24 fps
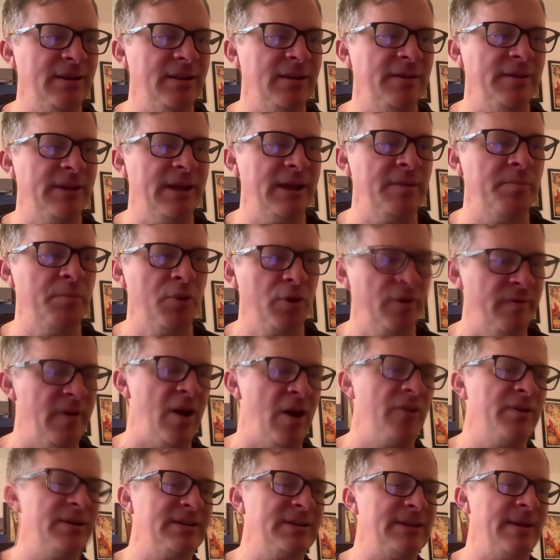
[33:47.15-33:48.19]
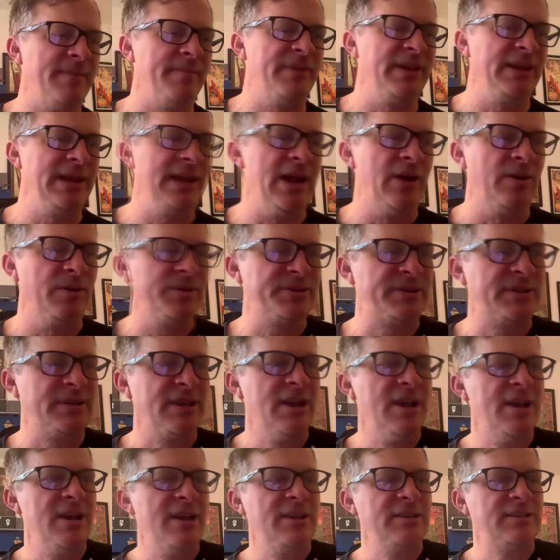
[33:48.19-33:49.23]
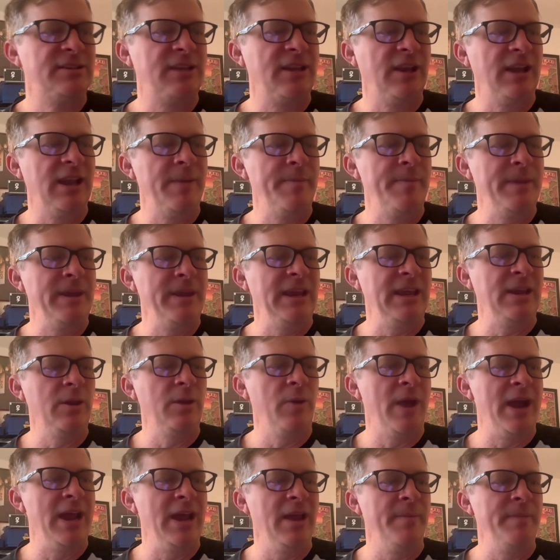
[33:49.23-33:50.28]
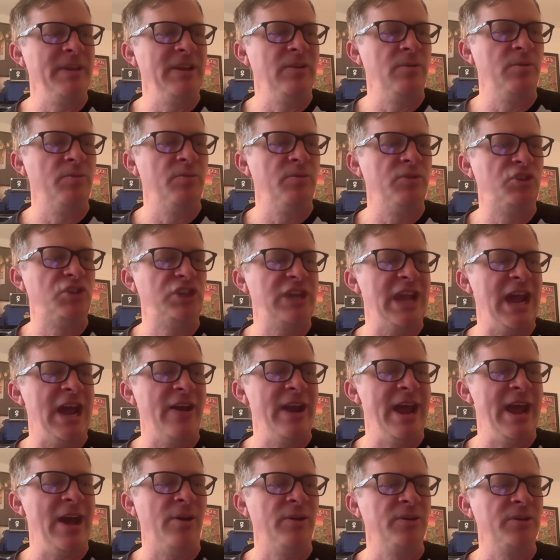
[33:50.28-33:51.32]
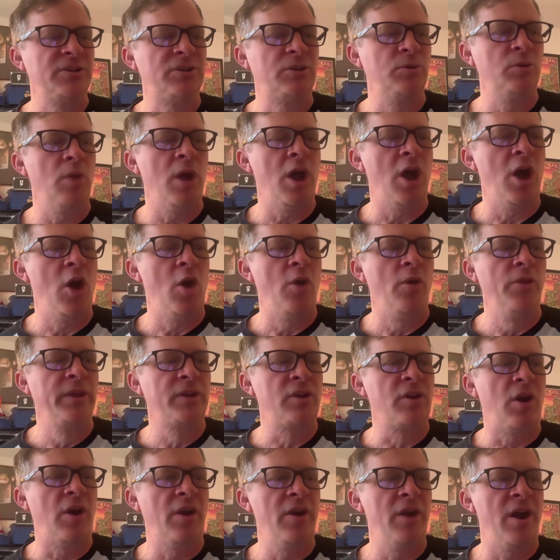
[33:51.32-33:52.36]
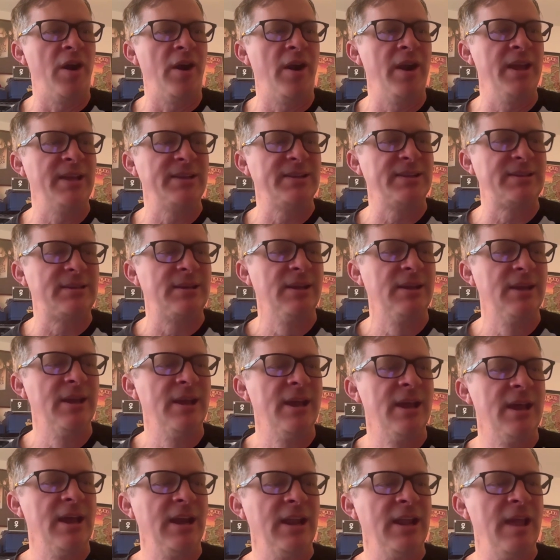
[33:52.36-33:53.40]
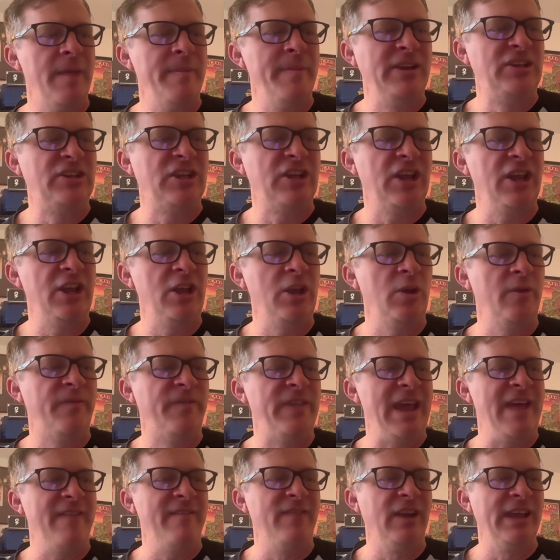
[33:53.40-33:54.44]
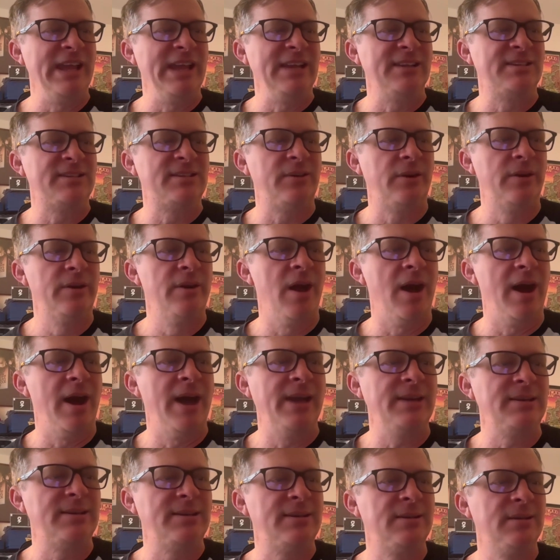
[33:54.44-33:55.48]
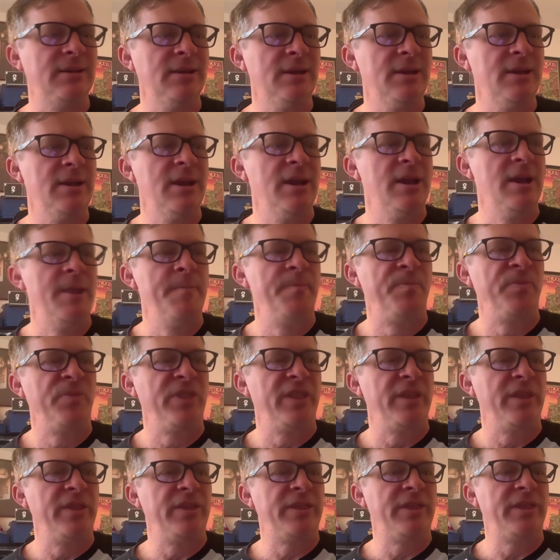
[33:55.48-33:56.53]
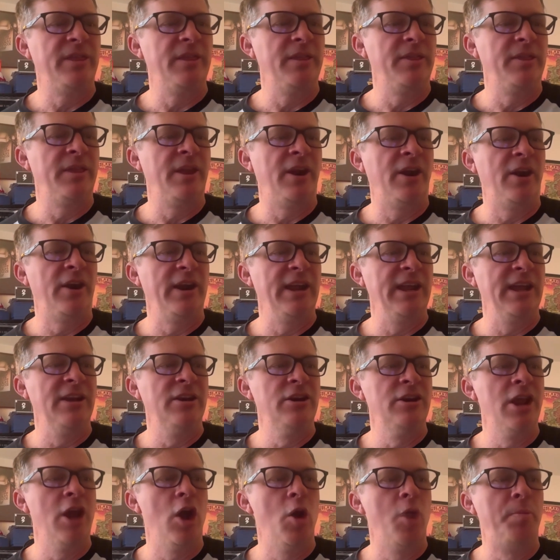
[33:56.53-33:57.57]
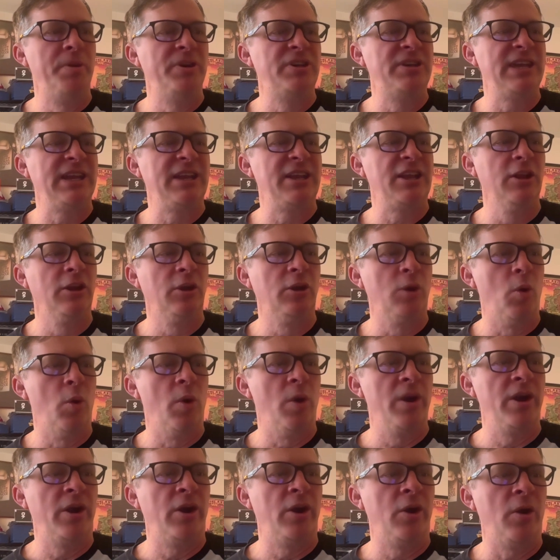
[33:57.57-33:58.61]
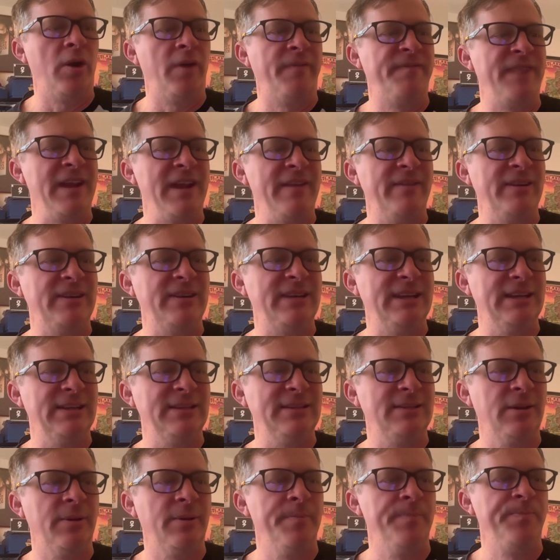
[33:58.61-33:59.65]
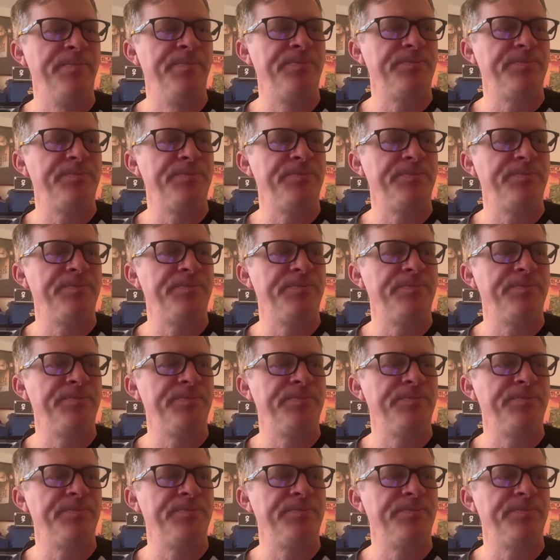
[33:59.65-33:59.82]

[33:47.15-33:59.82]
then move on to something else. So let me shout out to all the card artists. Let me tell you if they have links or not. They're in no particular order or favoritism.